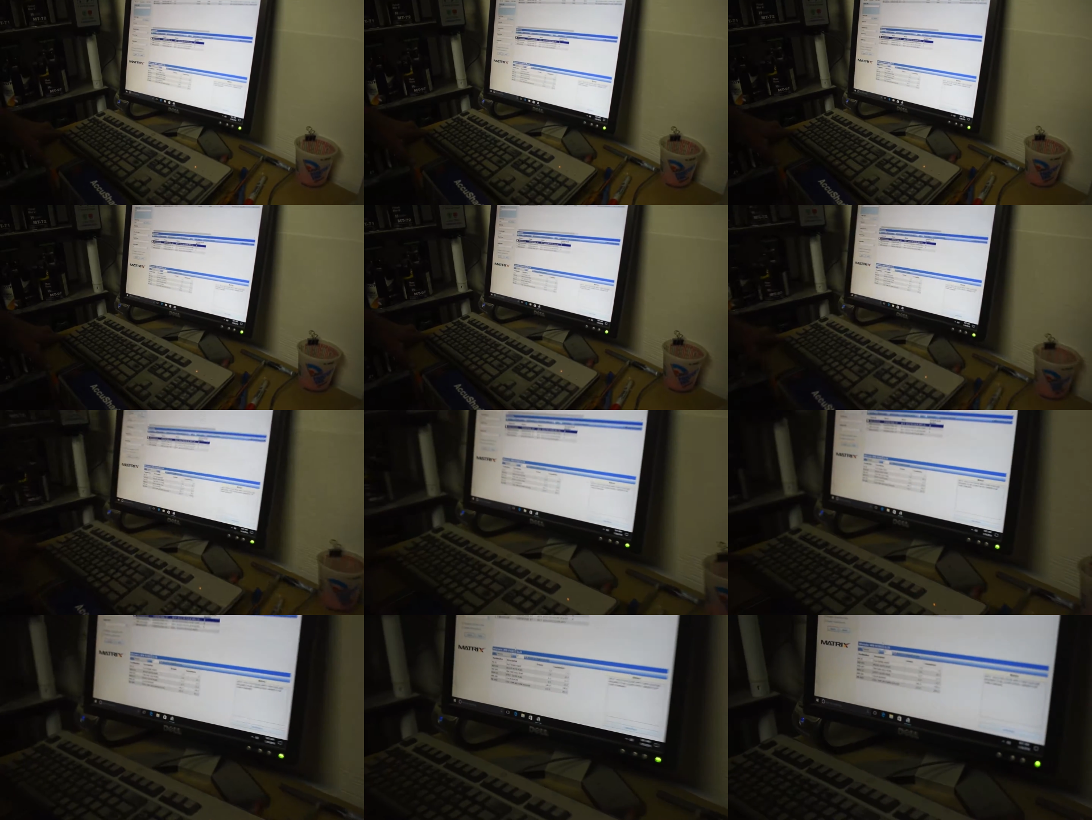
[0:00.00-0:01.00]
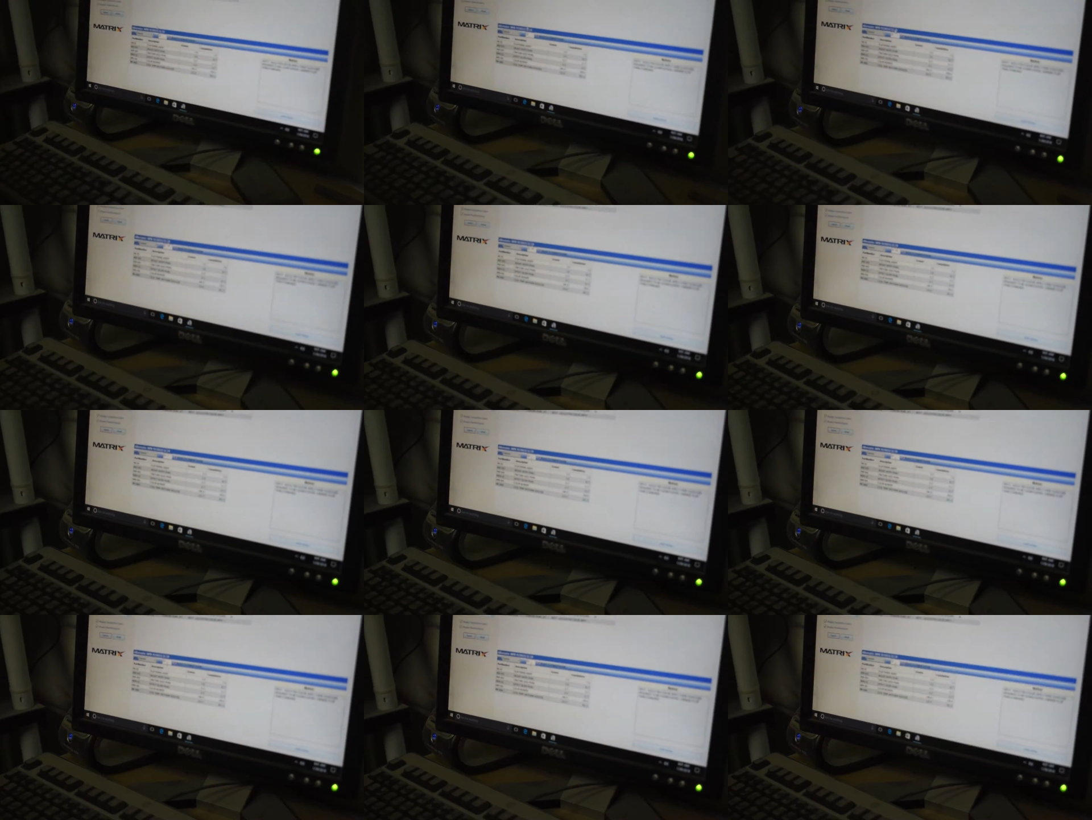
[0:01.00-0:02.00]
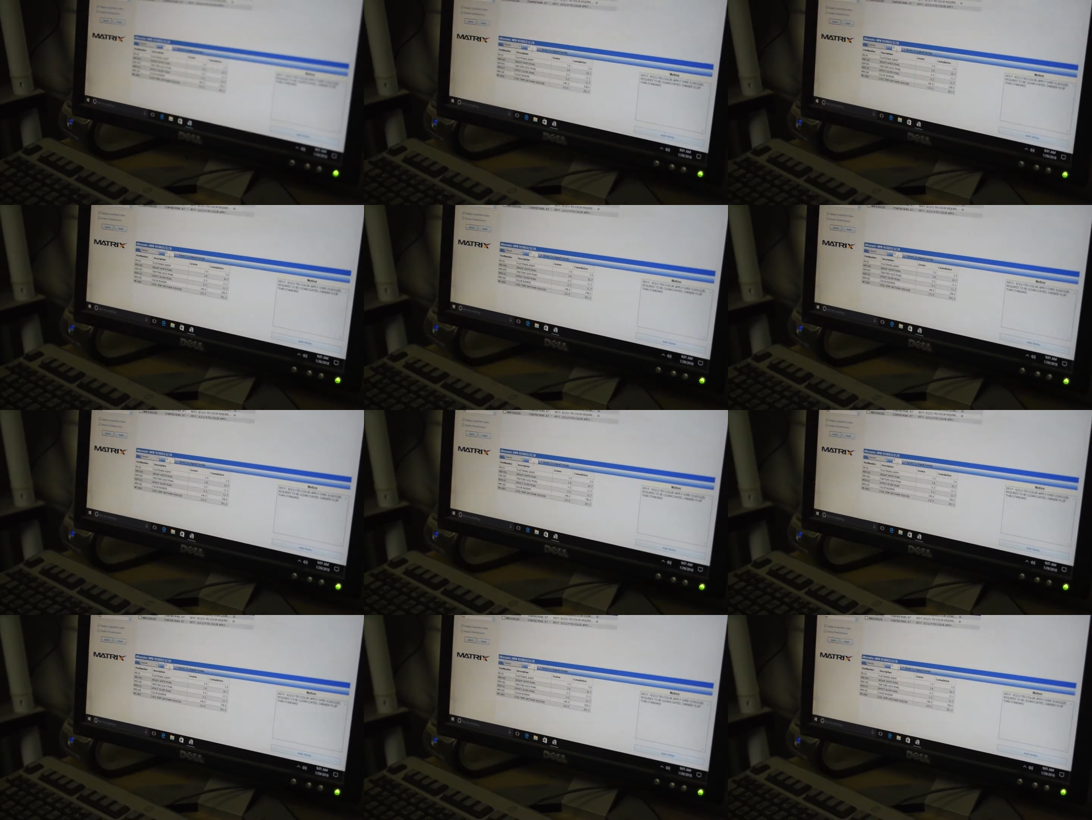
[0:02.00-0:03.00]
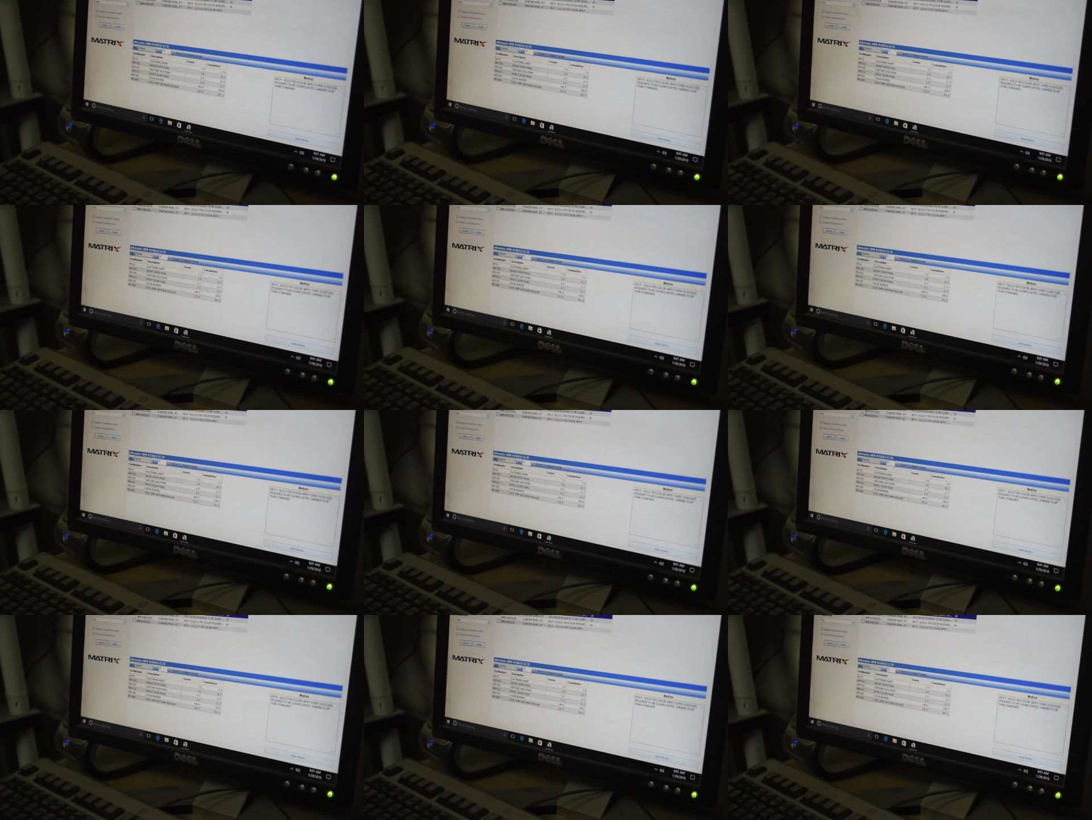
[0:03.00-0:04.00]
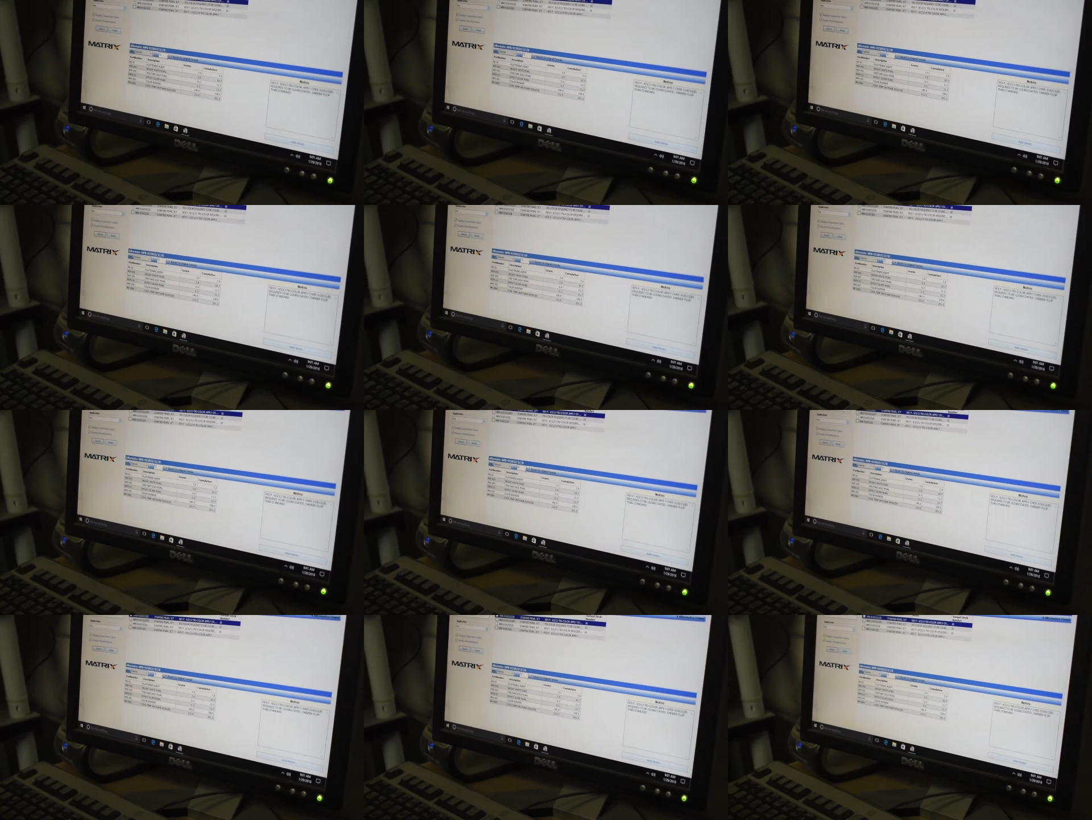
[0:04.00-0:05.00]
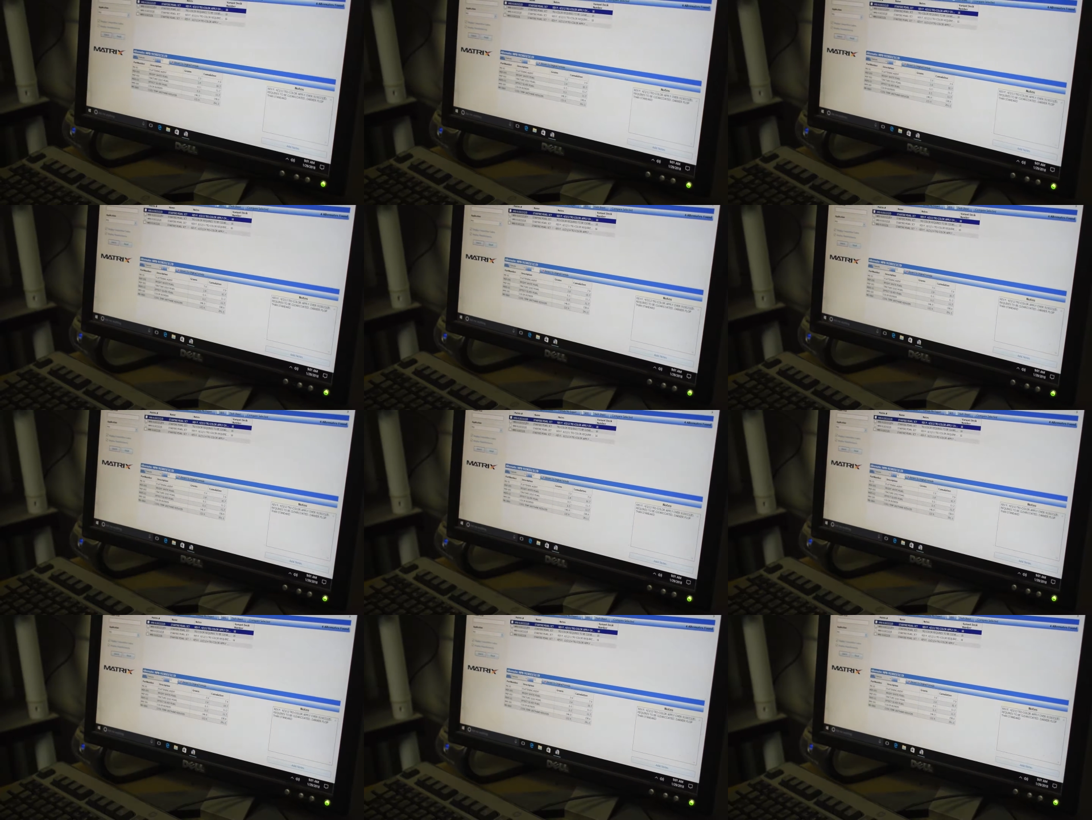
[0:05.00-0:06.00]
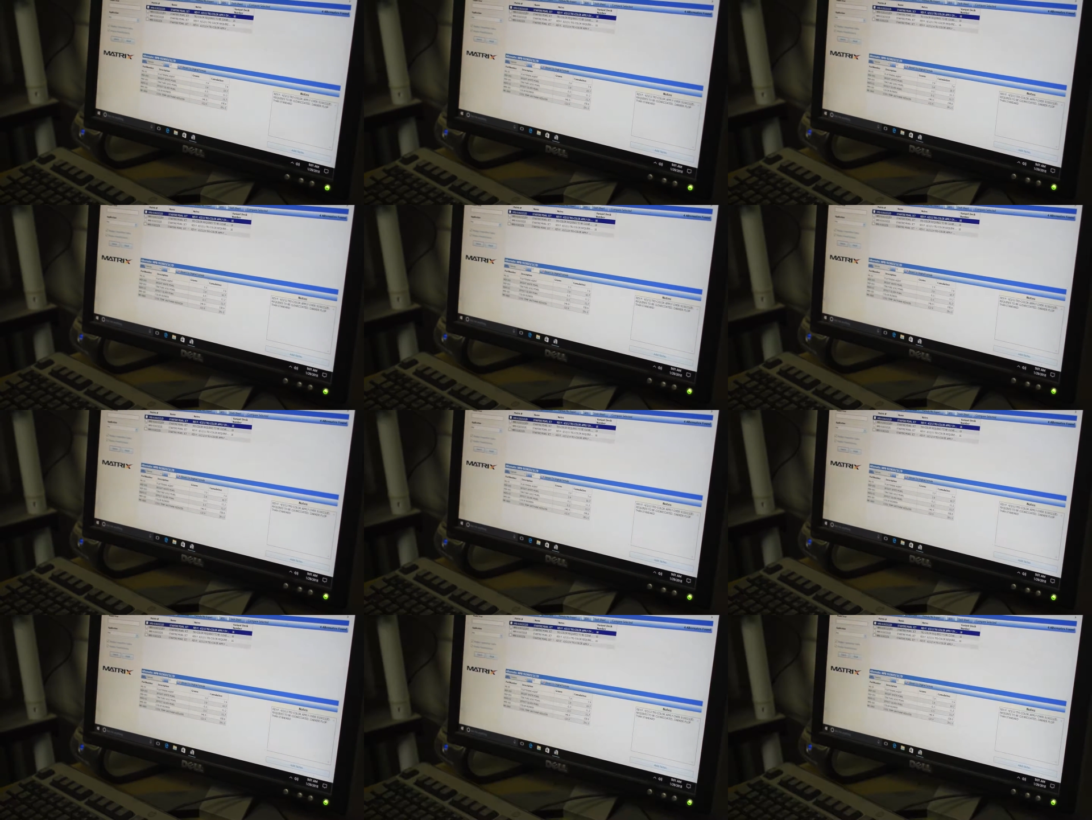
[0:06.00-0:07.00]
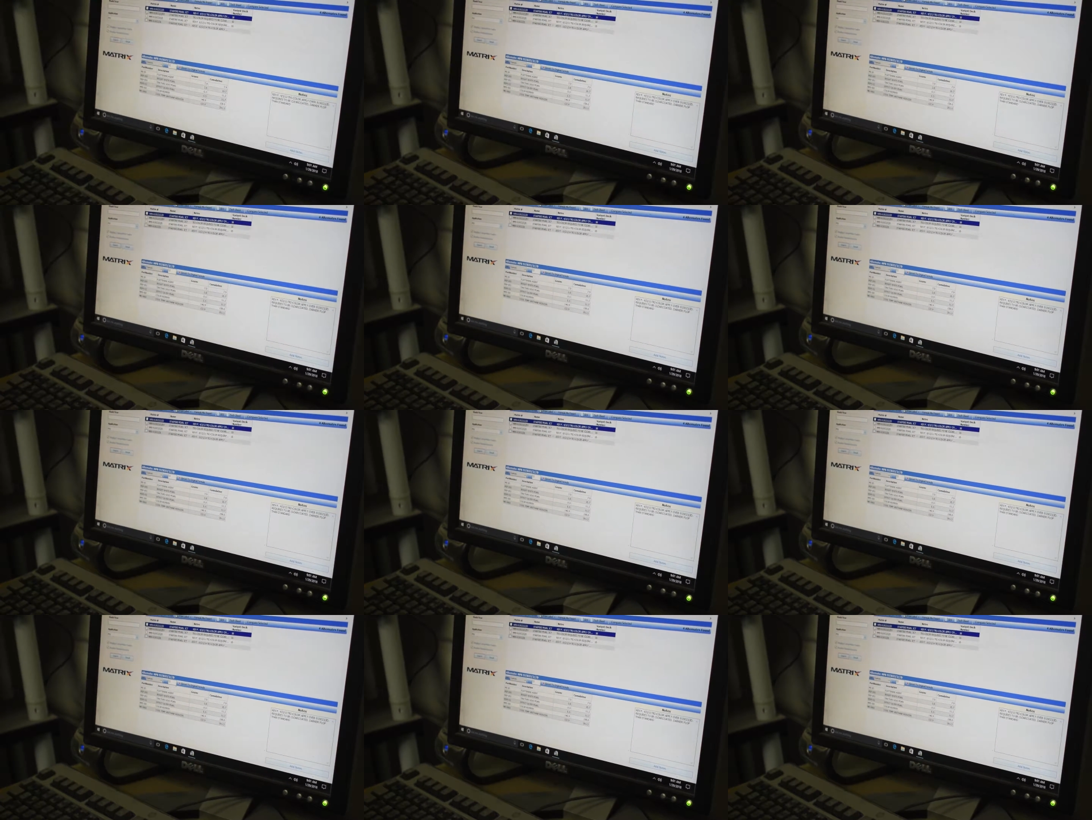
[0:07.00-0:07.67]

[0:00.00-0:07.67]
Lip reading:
[unreadable: no face in view]